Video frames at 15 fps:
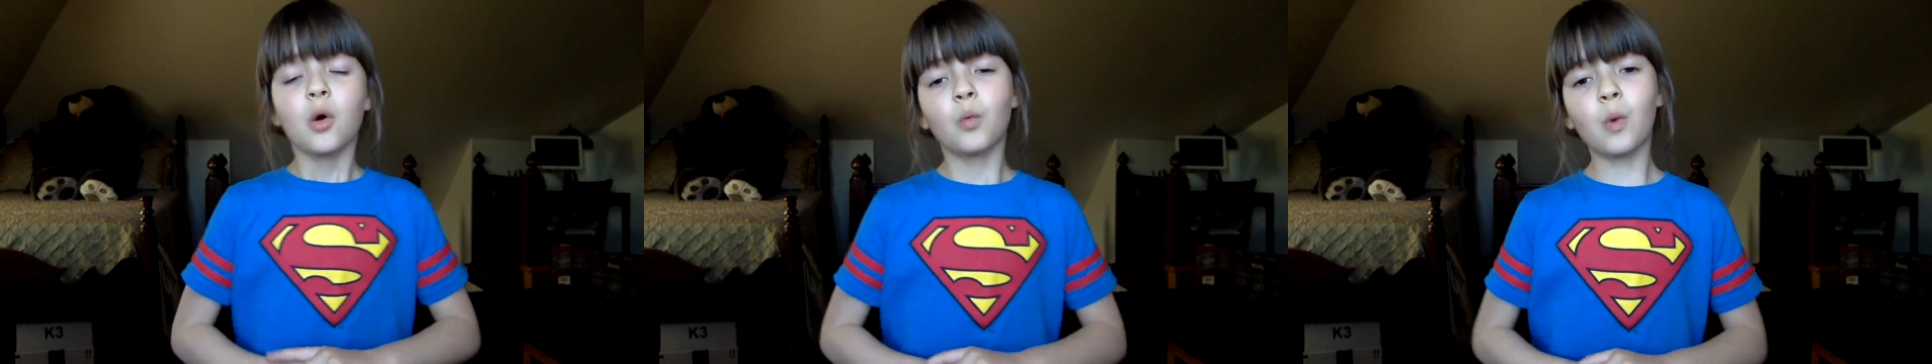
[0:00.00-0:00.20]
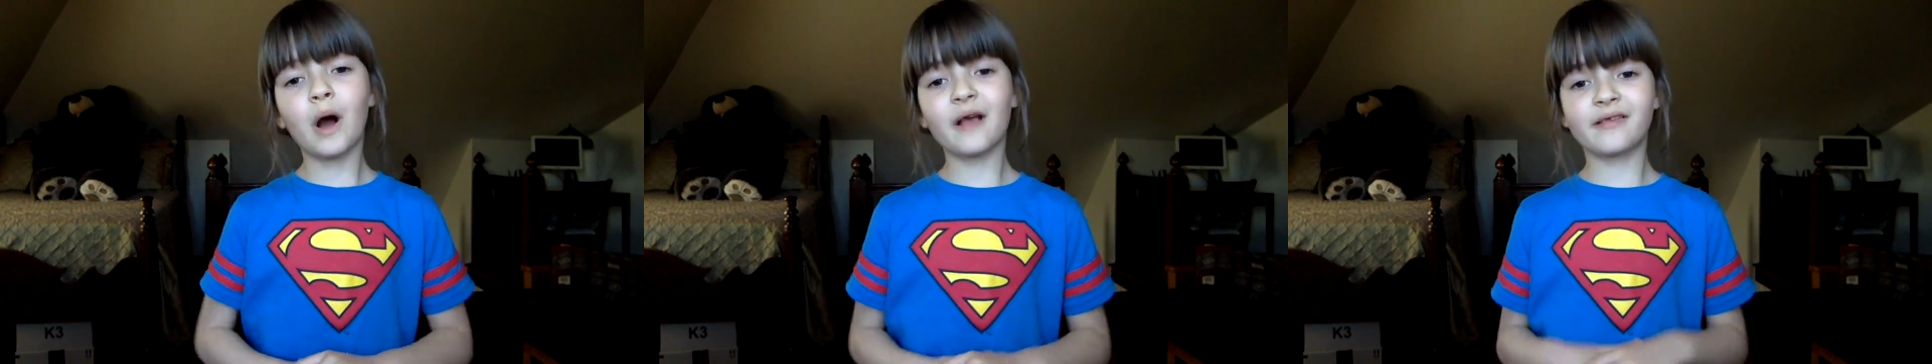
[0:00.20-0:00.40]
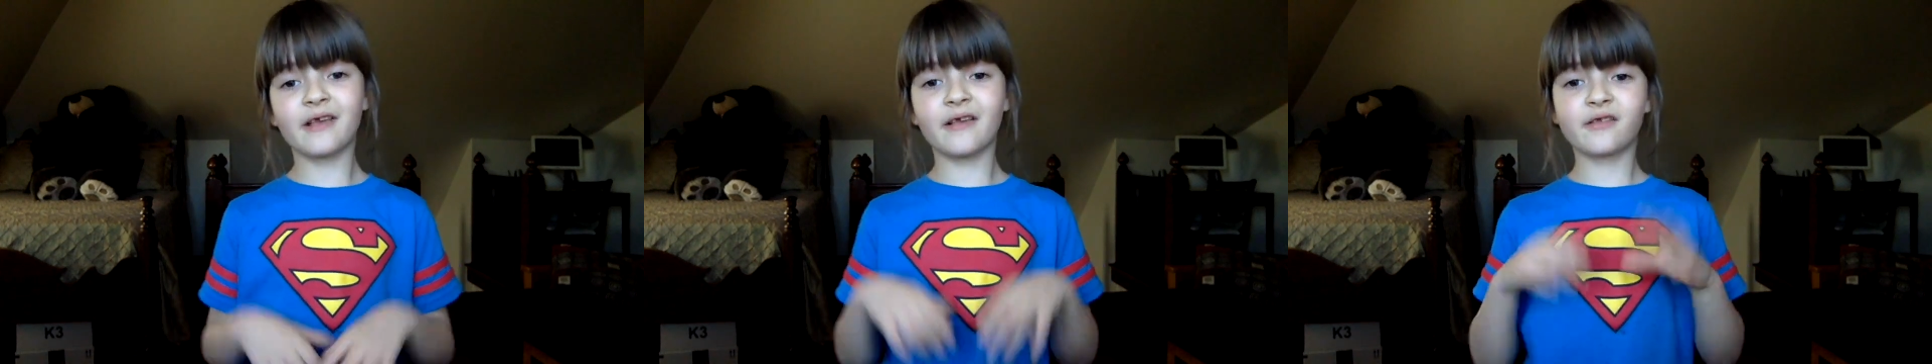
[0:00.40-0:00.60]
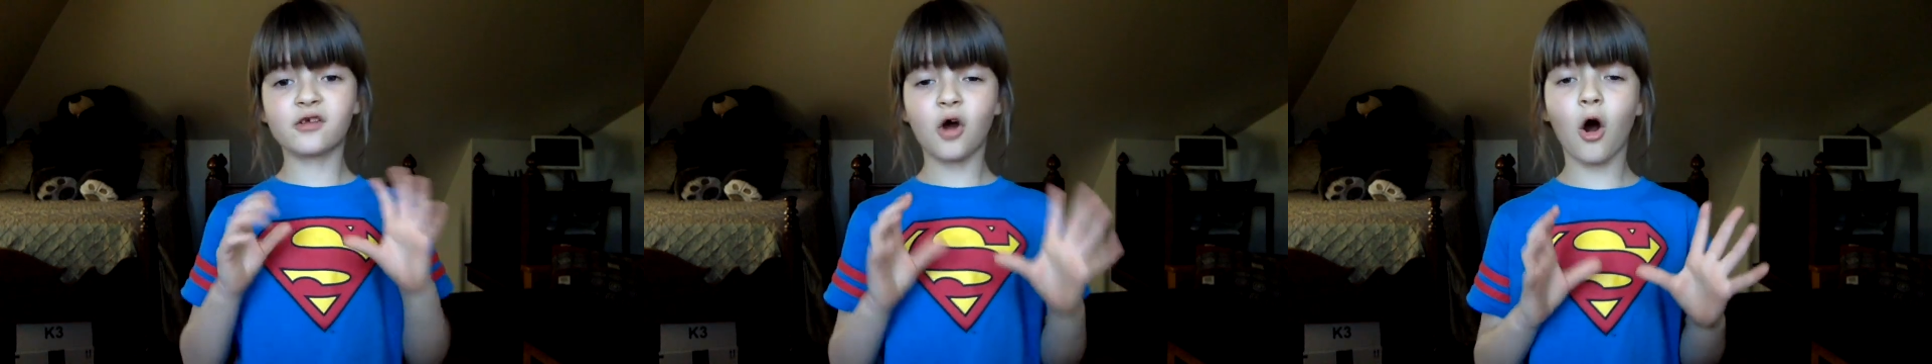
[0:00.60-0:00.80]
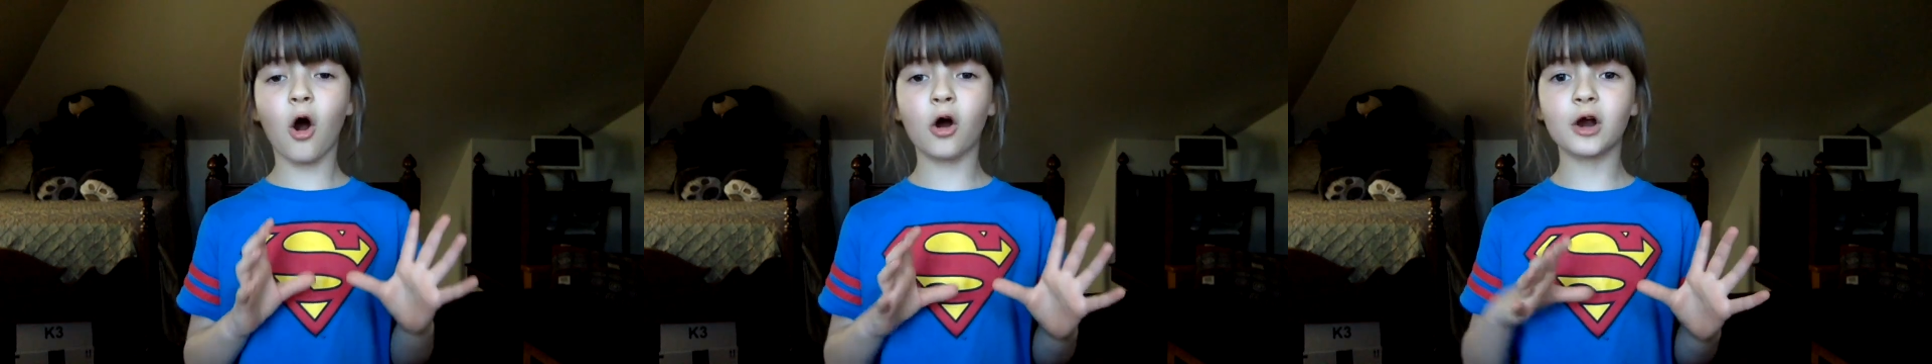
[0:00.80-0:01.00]
was his
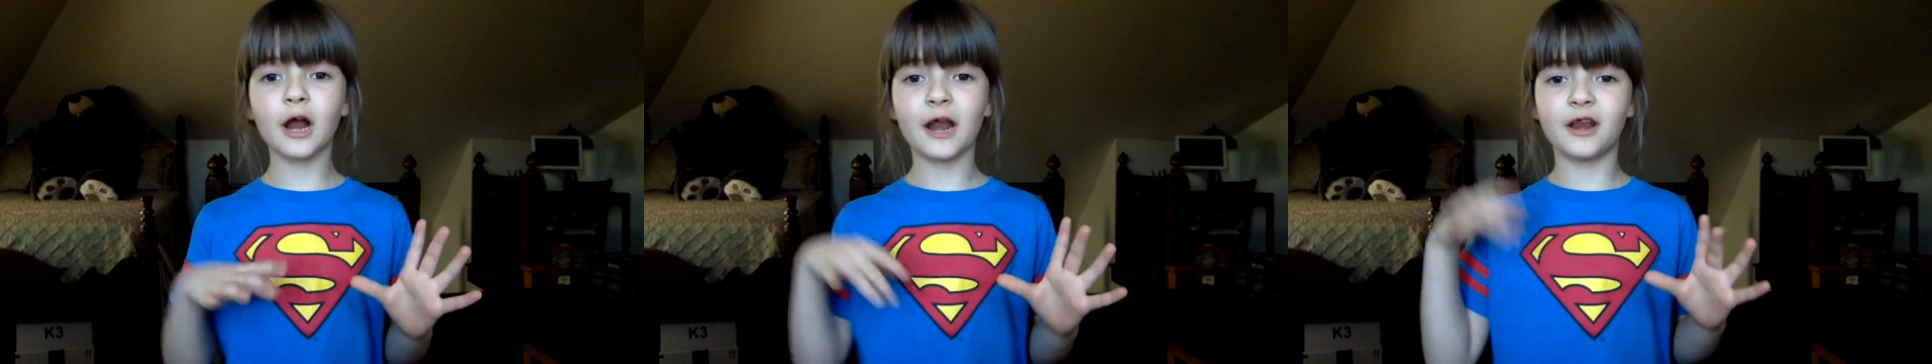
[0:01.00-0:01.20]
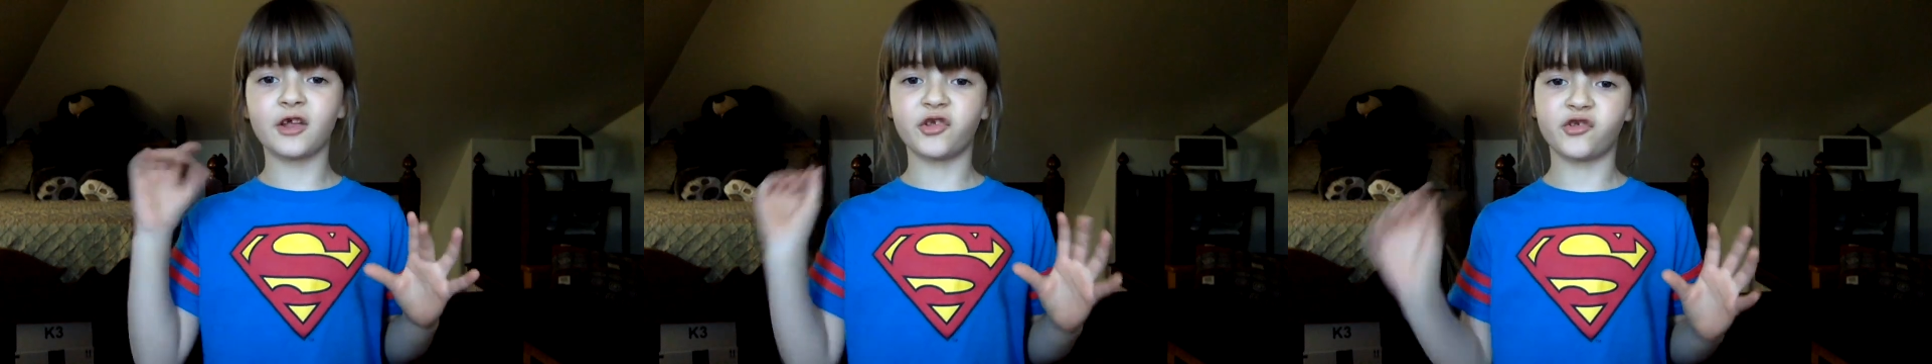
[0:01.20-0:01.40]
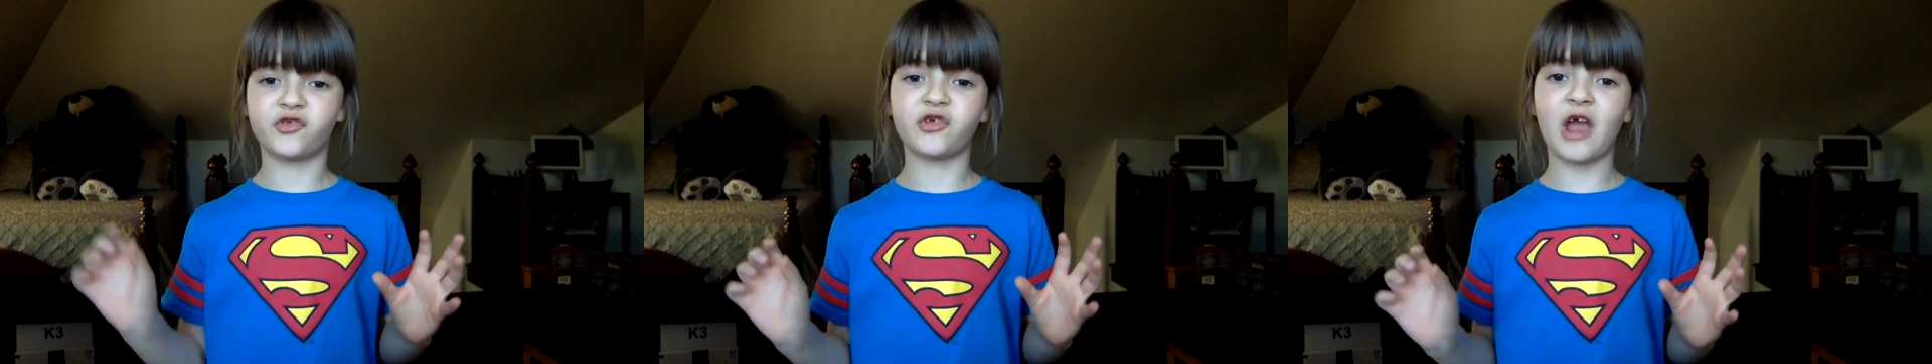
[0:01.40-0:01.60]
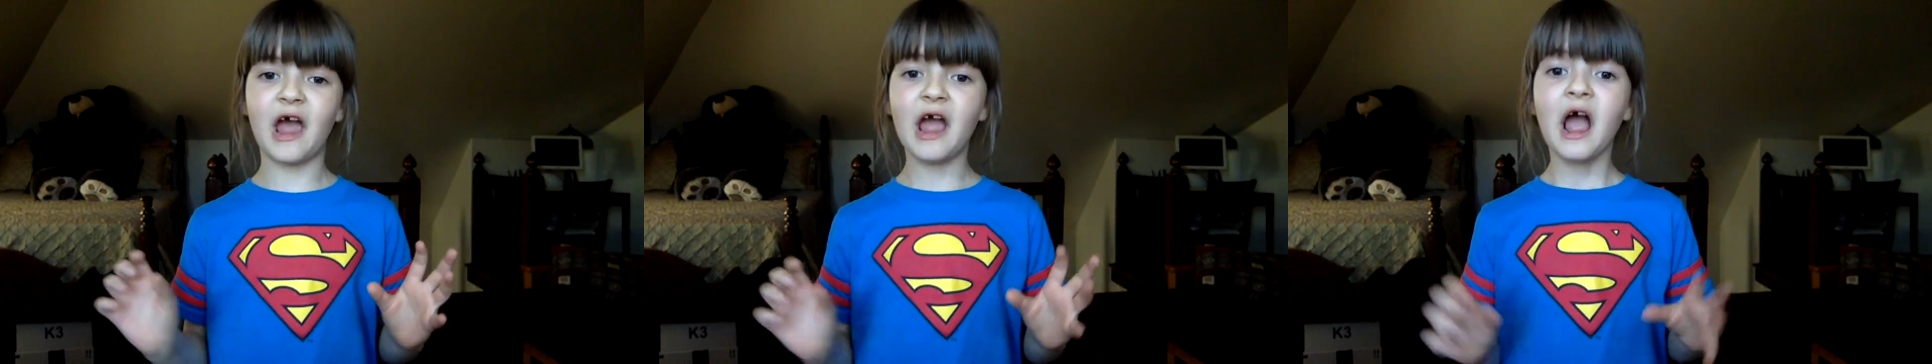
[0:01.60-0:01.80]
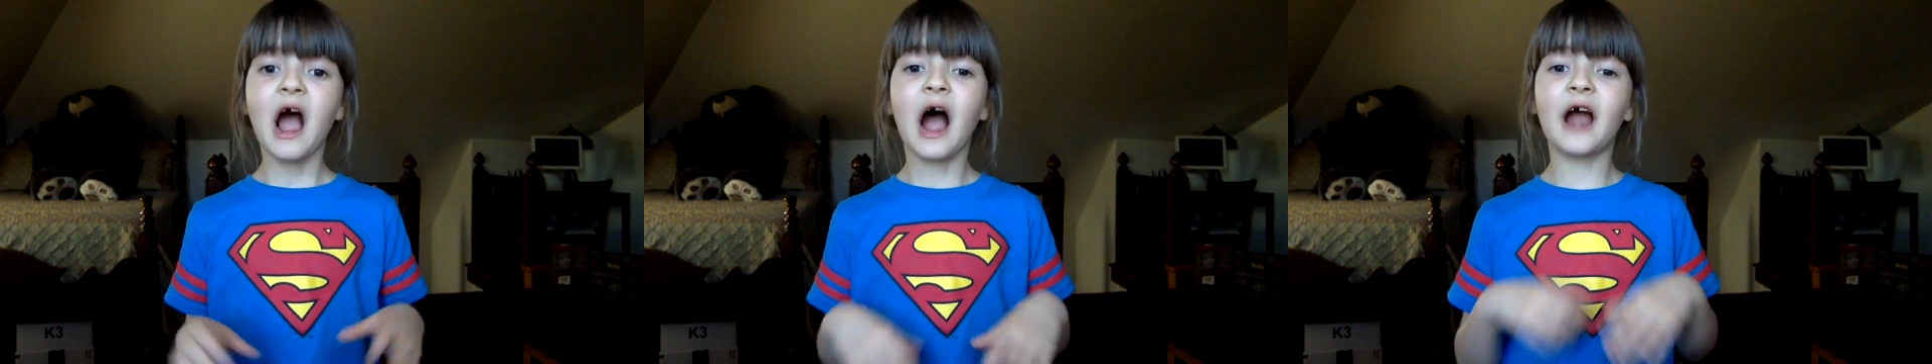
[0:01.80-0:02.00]
car and his jet.